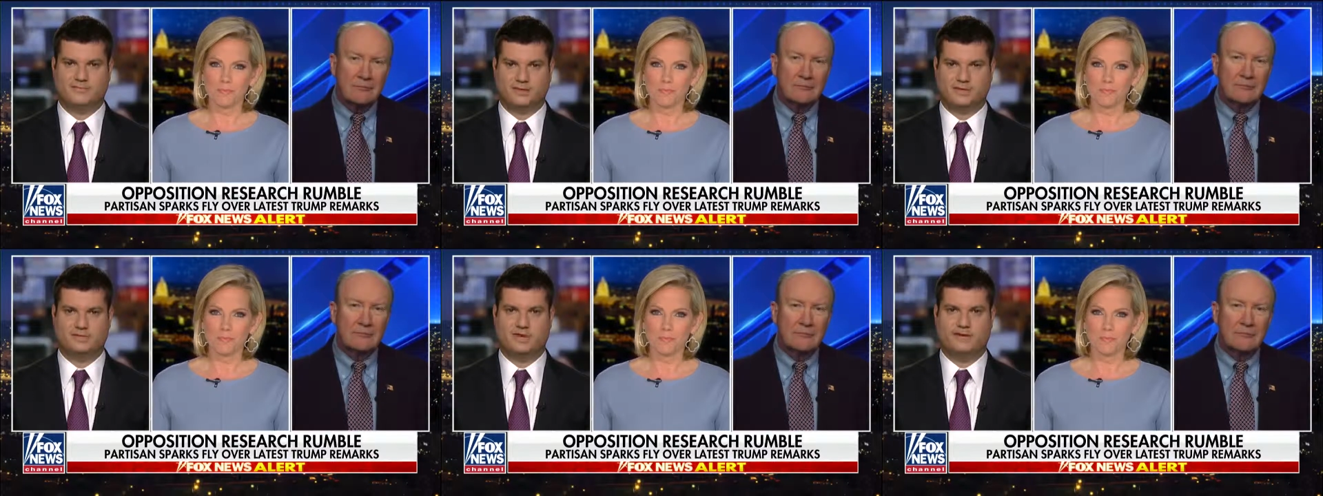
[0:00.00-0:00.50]

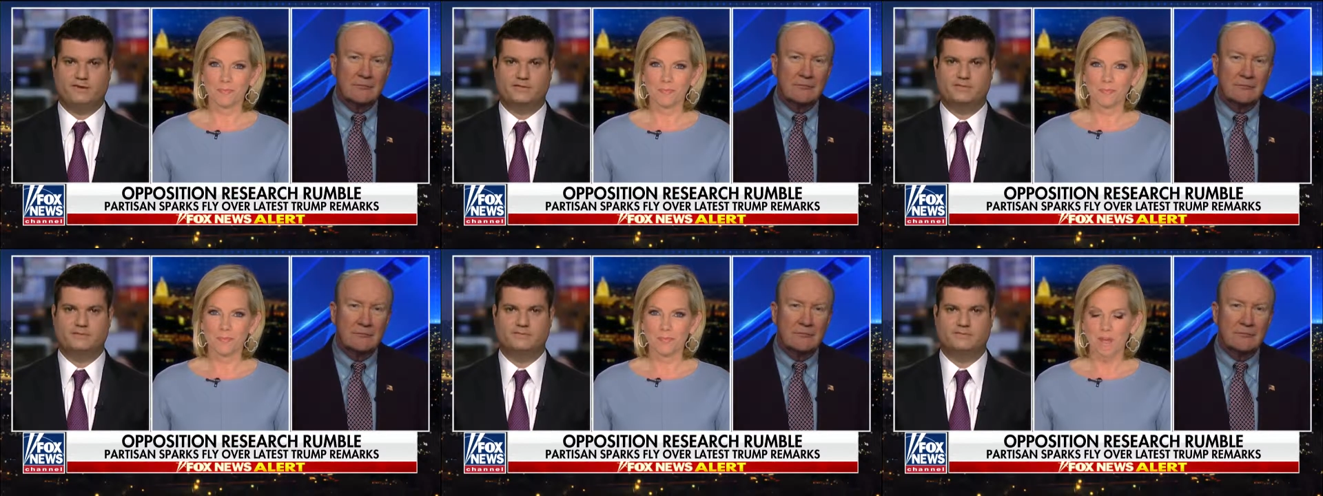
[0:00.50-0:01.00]
Speaker 1: Thanks for having us.
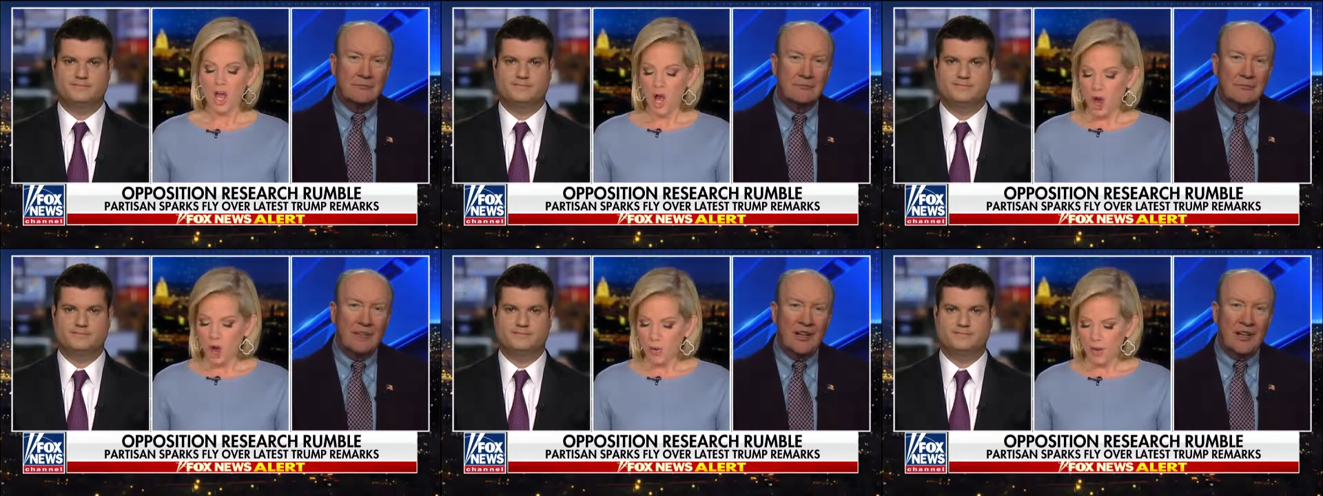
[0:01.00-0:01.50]

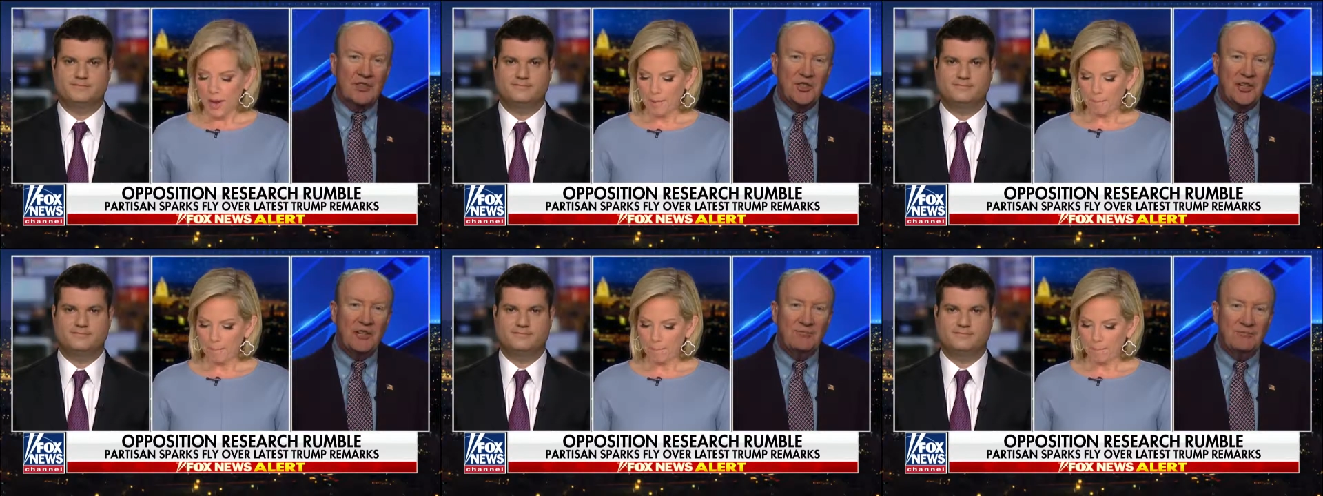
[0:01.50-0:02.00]
Speaker 2: Okay. Hi,
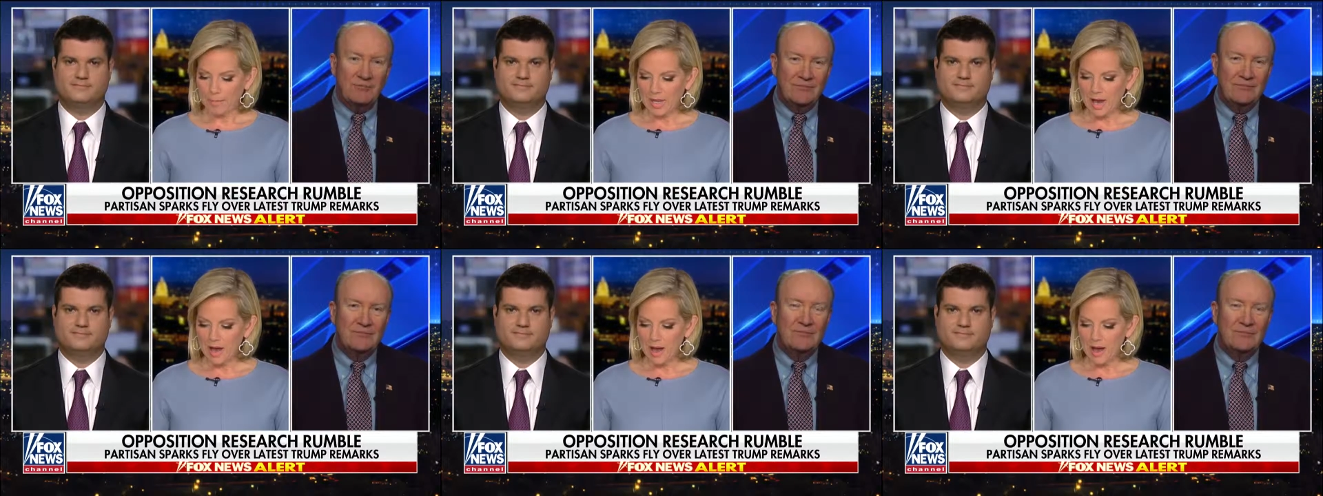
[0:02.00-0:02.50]
Shannon.
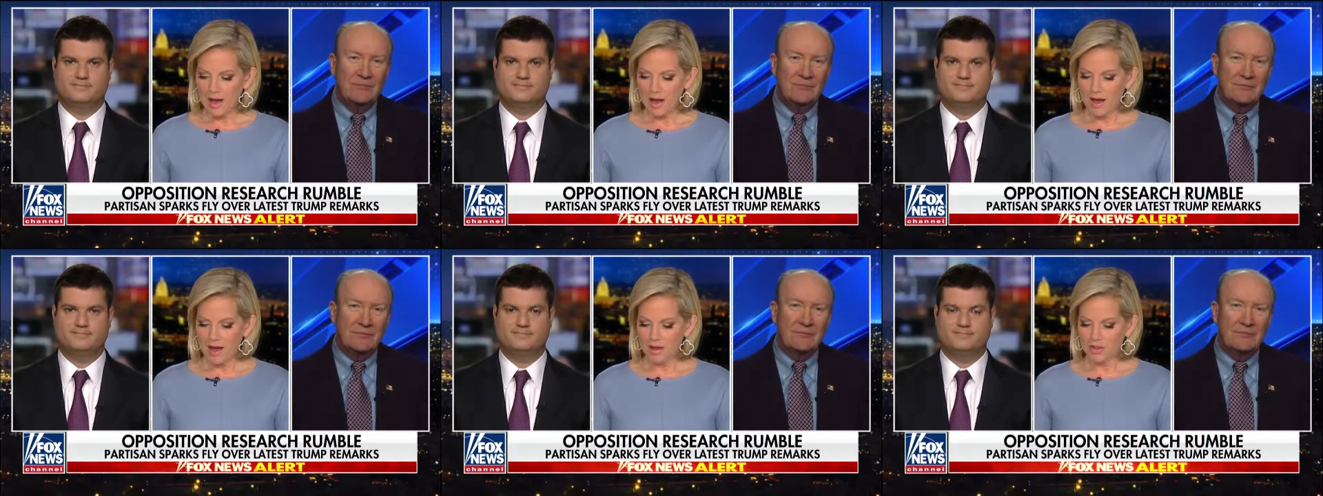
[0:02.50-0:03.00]

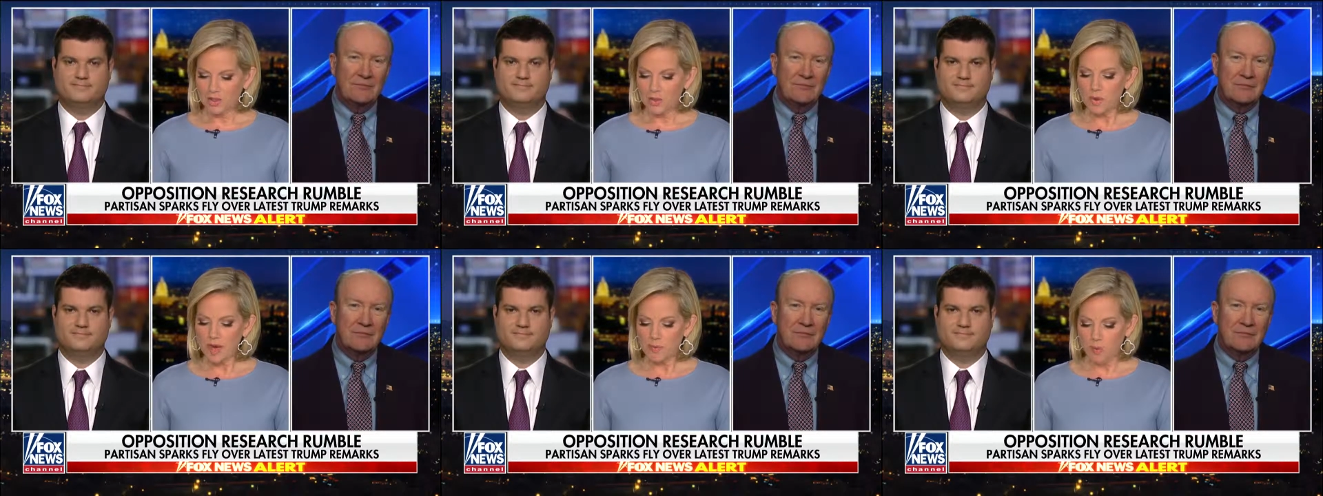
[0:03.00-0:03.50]
To
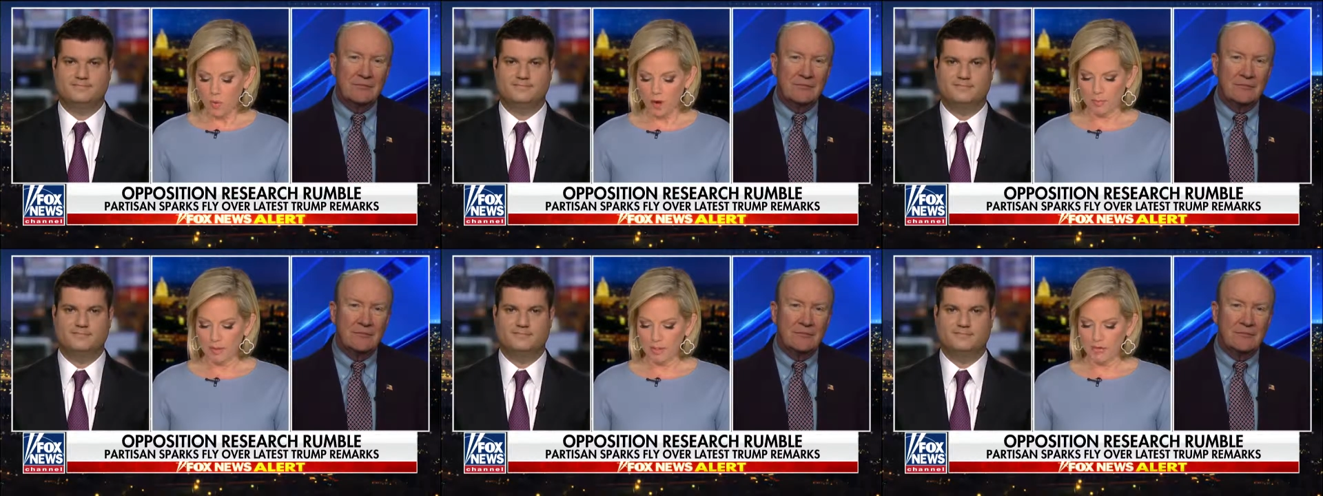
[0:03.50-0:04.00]
that point,
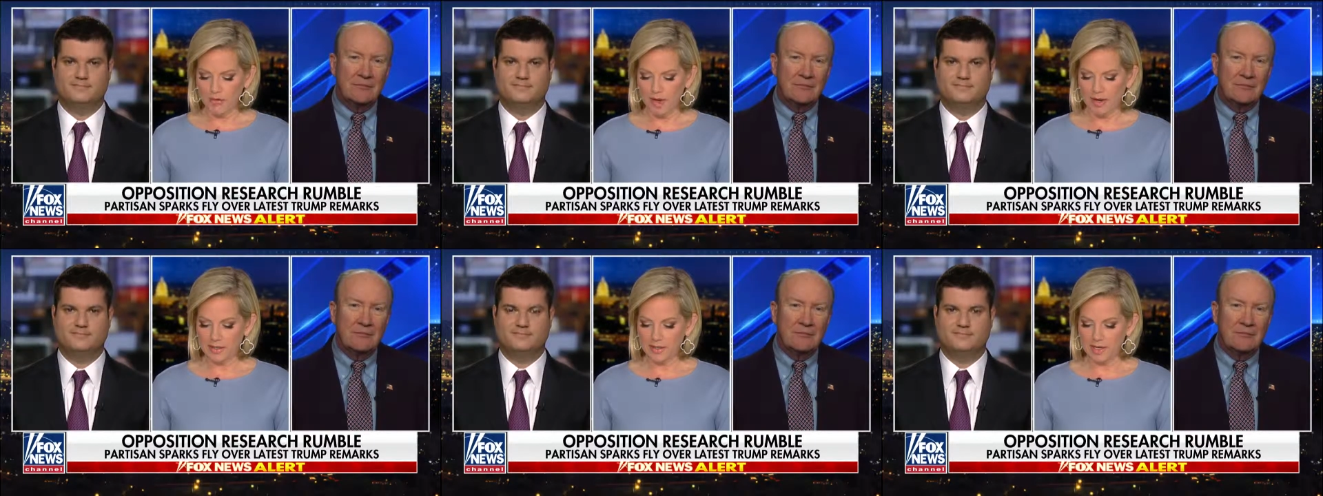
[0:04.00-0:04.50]

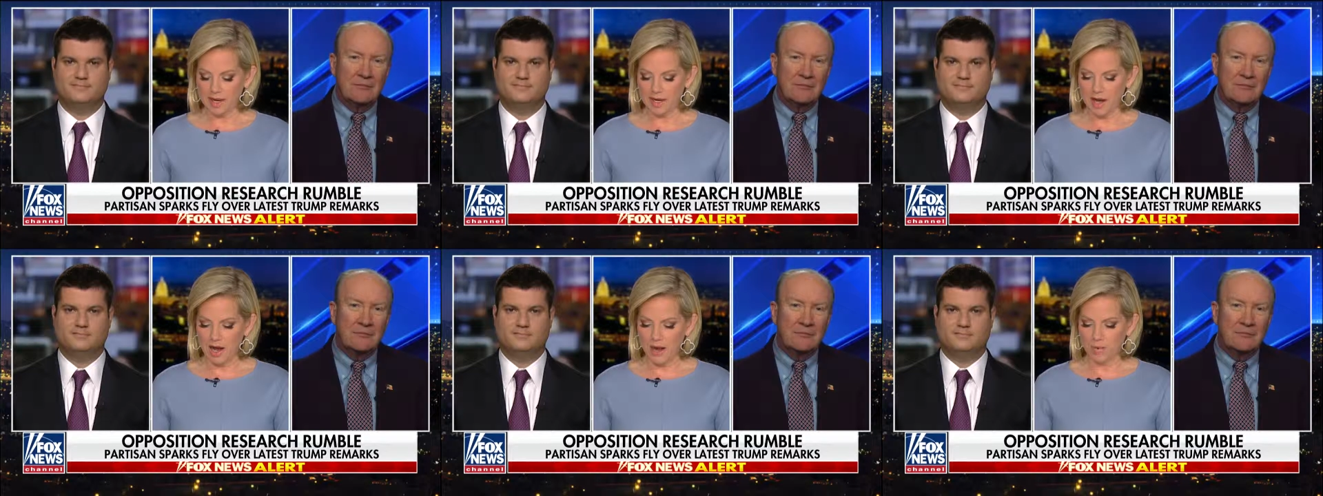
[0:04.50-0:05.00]

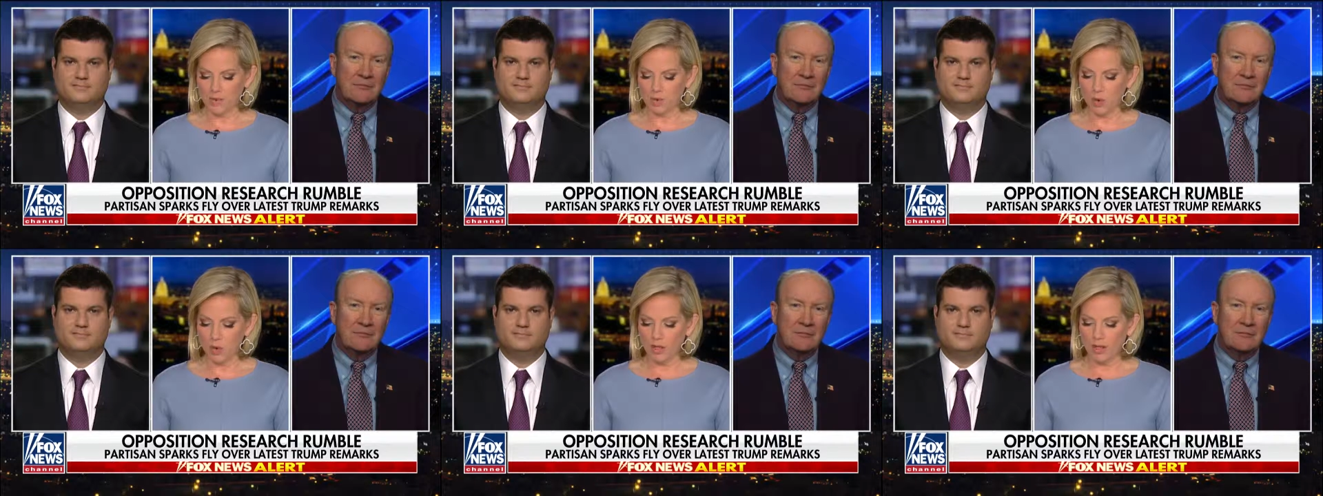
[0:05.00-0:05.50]
PolitiFact.com is
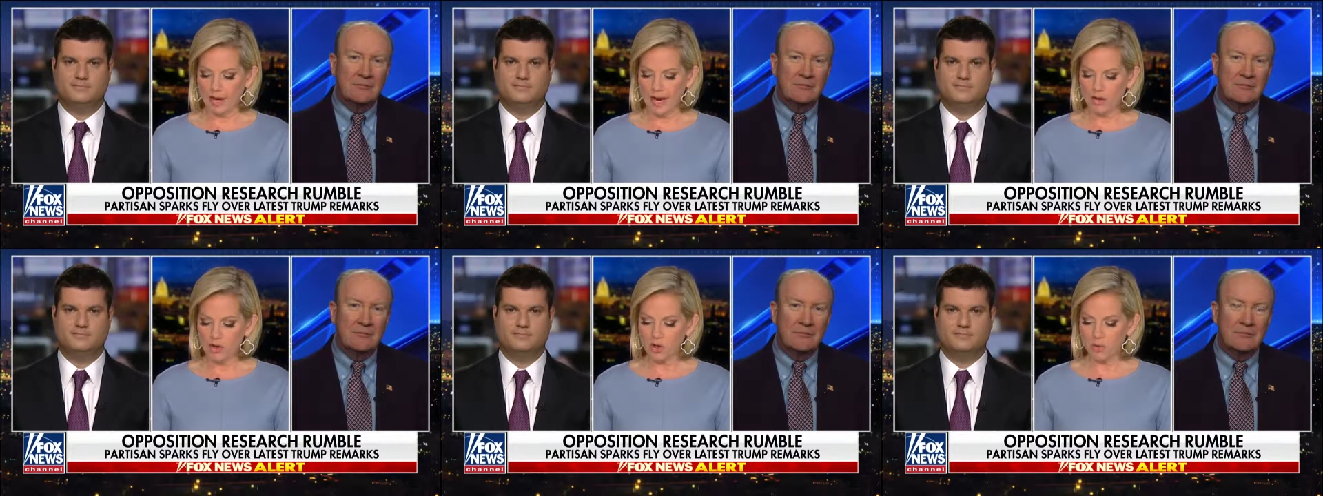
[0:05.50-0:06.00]
quoting
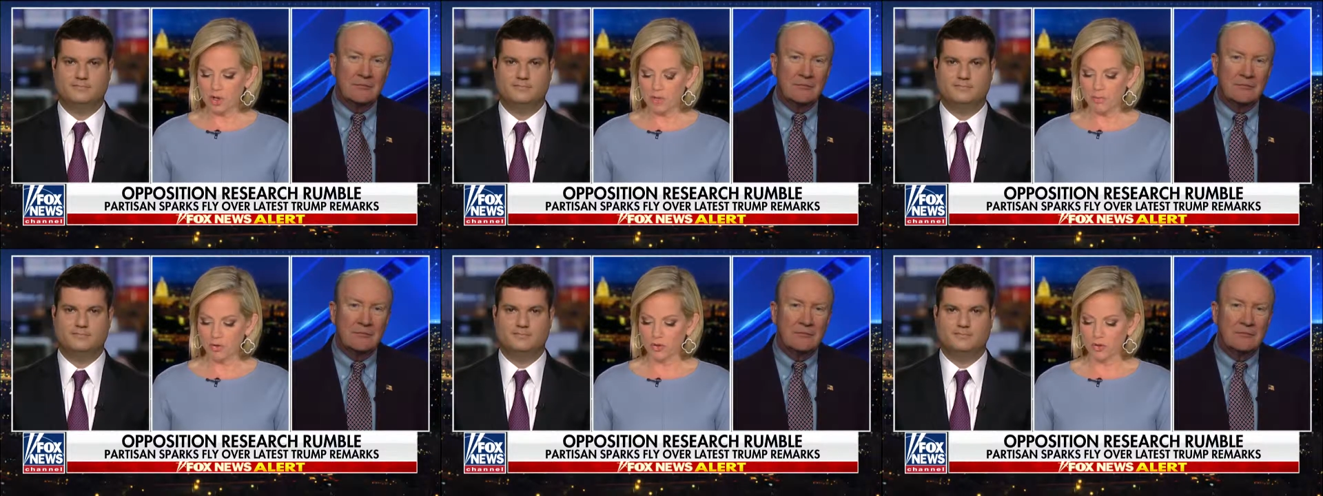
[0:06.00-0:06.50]
Karen
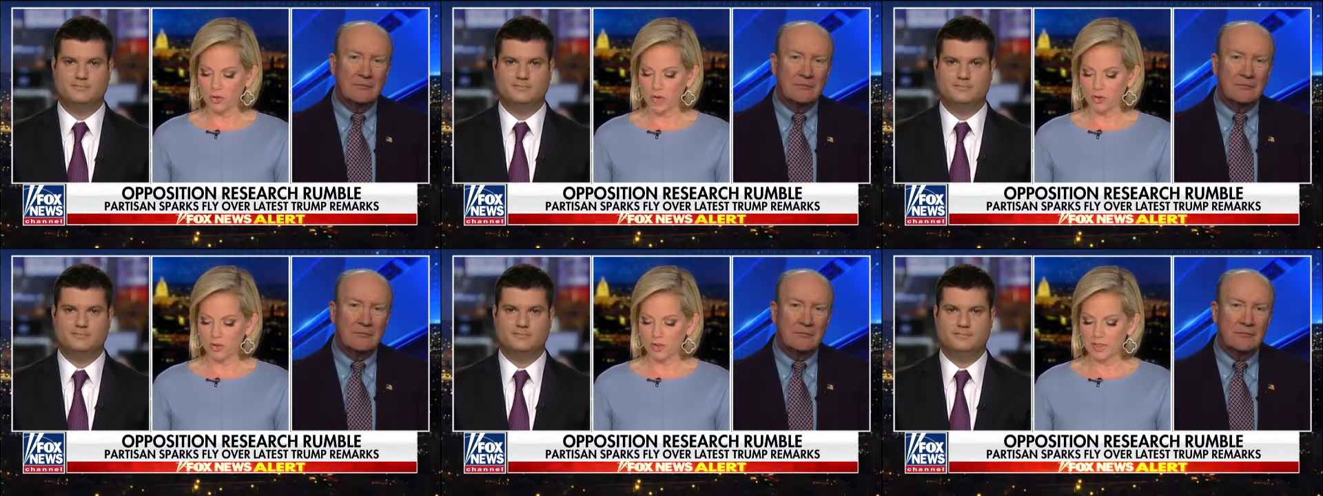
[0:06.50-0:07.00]
Greenberg, the director of the